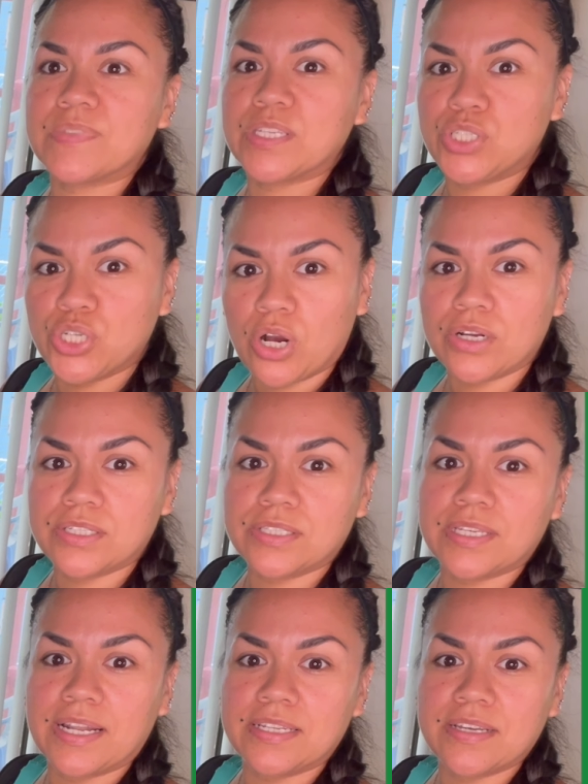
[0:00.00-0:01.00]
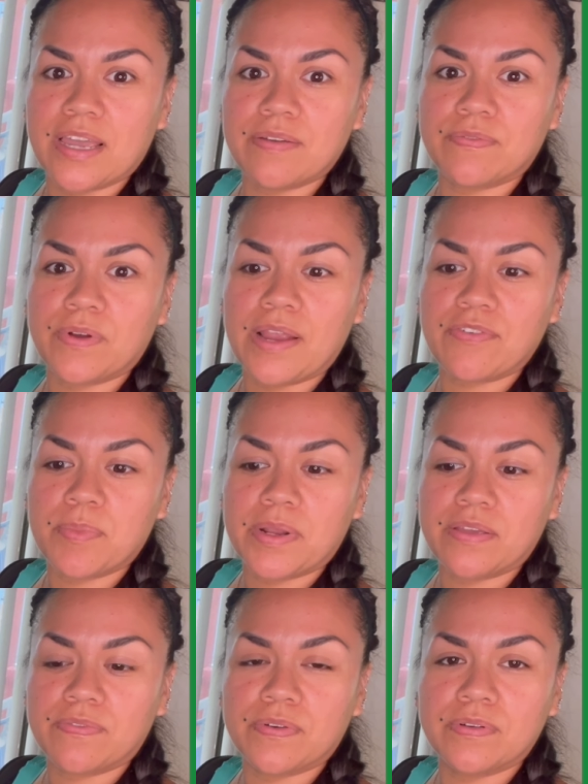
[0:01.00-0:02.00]
jars at a time for
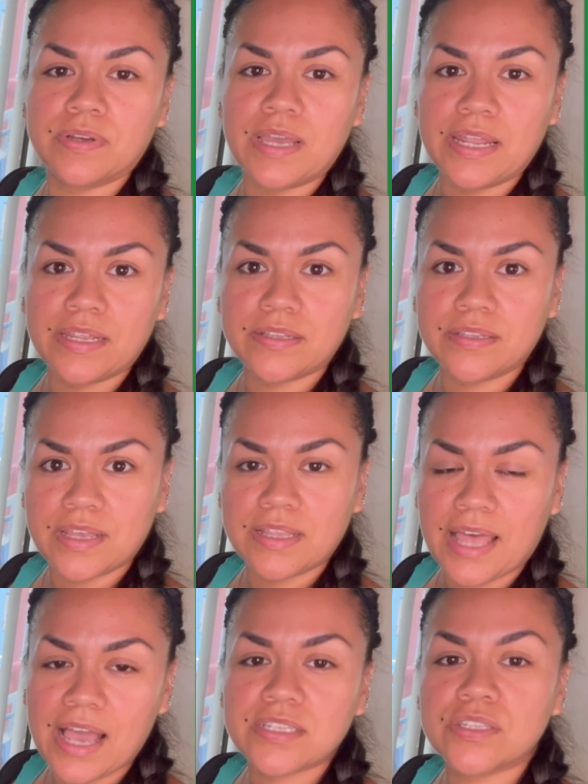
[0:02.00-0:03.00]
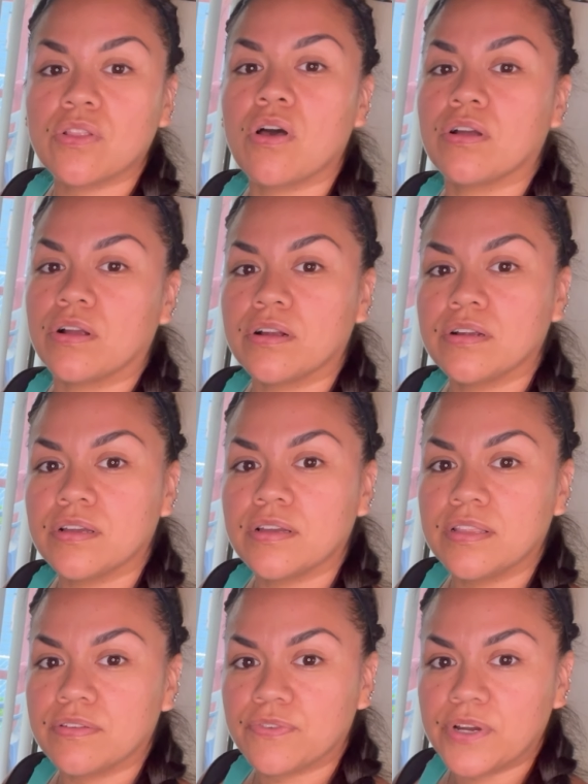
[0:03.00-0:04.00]
everybody. And it, it lasts longer
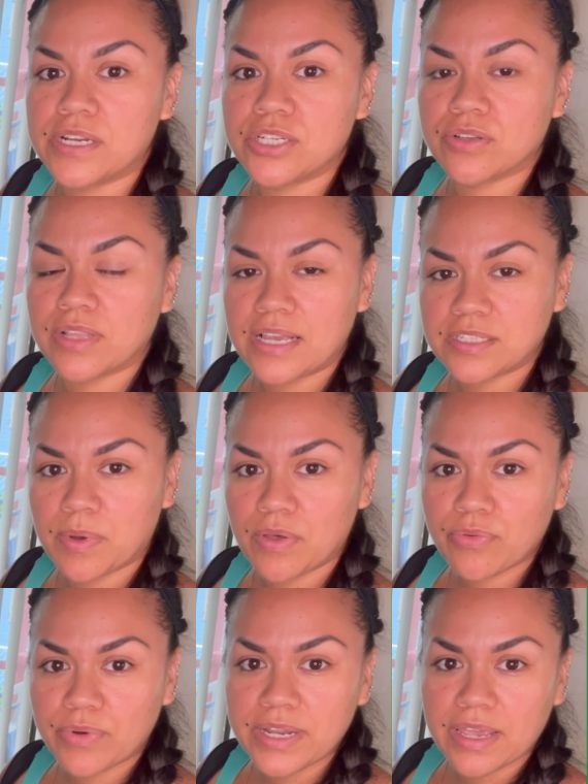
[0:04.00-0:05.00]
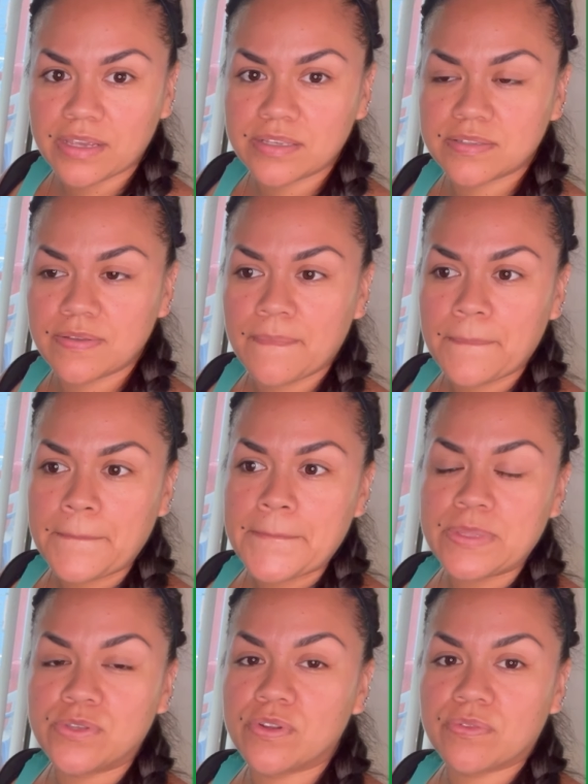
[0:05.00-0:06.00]
in the fridge. So it lasts about three days,
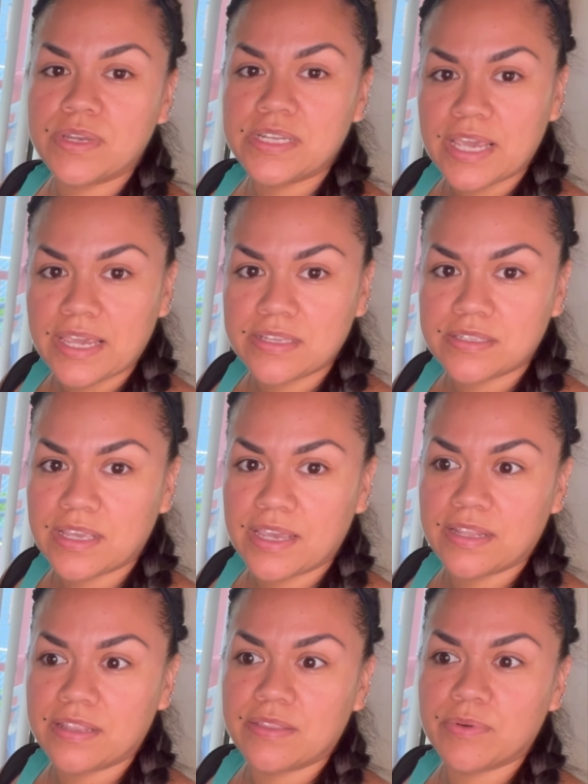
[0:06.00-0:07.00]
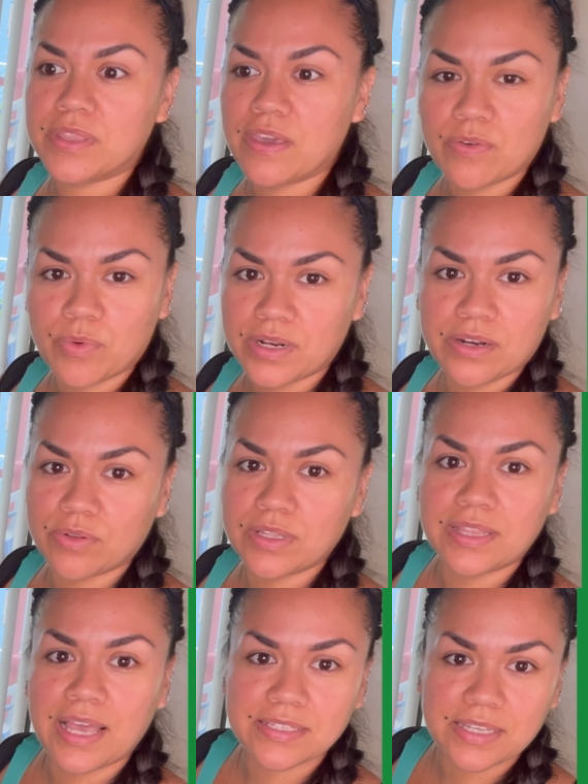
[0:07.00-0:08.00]
two to three days. And with the other one, it only
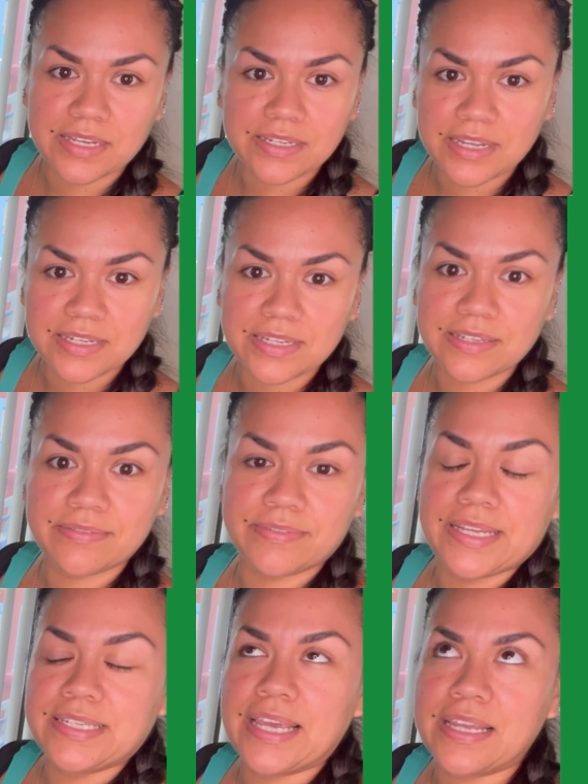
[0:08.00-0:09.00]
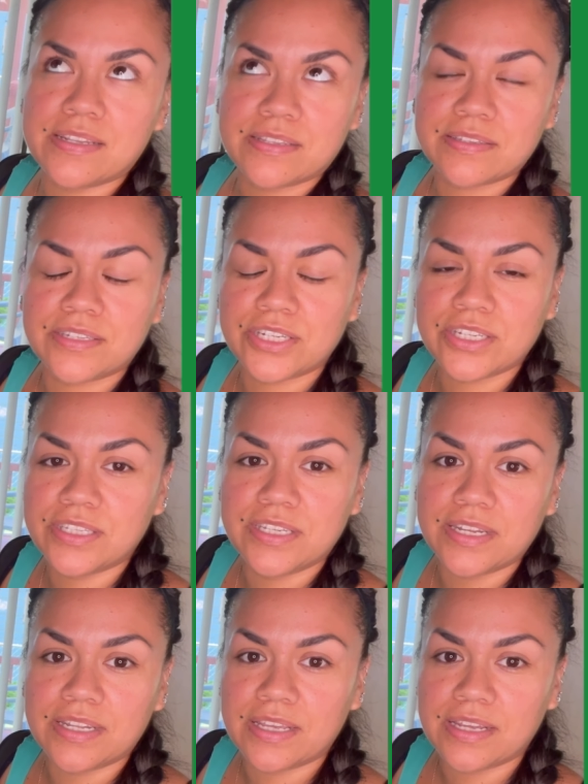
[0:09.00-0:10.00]
lasts like a, a, a day. It just
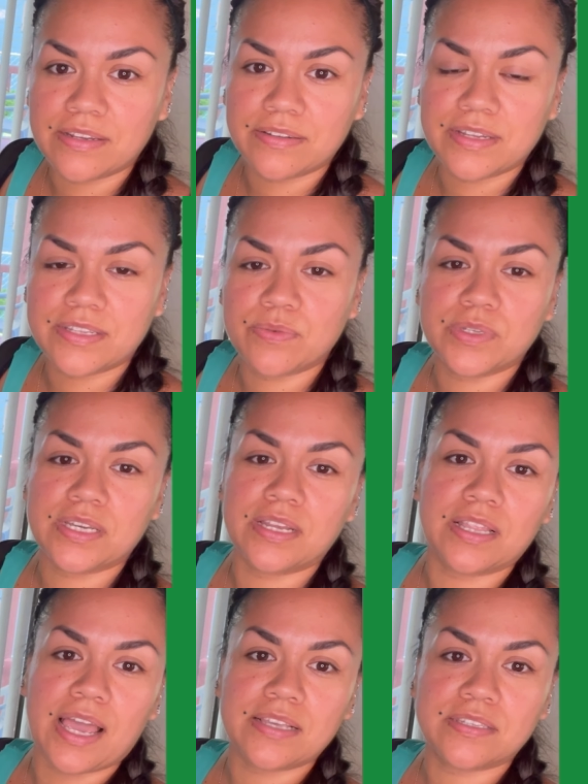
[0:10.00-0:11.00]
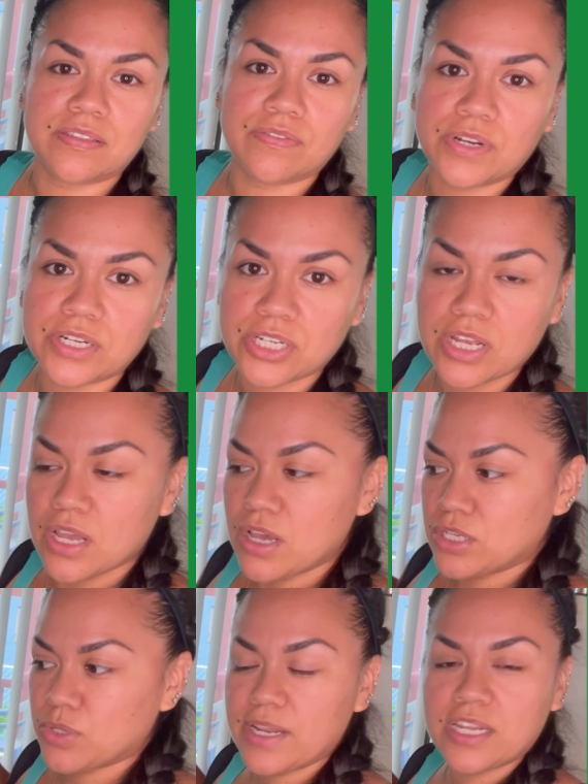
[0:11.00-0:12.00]
didn't, it wasn't gonna last in the fridge.
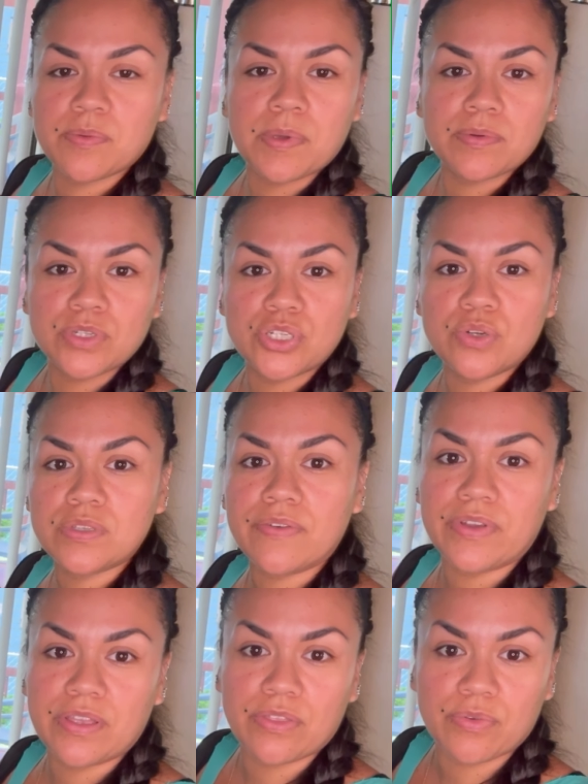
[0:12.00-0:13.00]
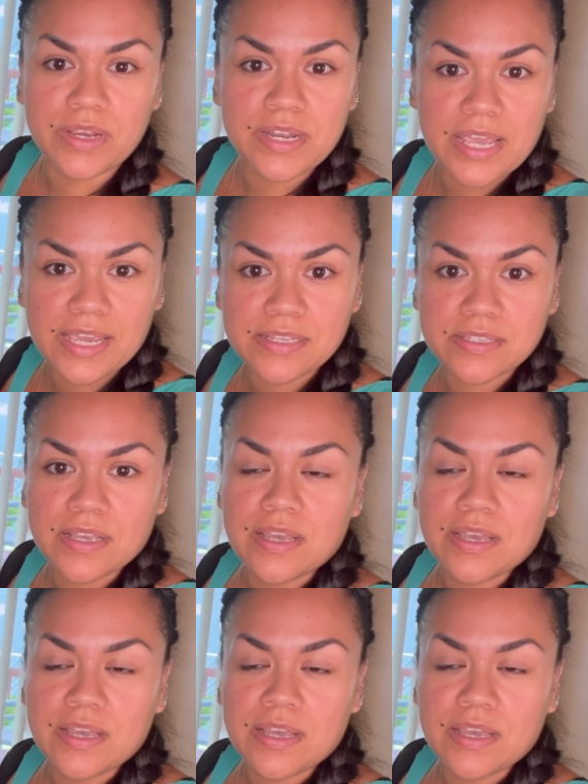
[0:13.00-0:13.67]
So I need to be able to juice every three days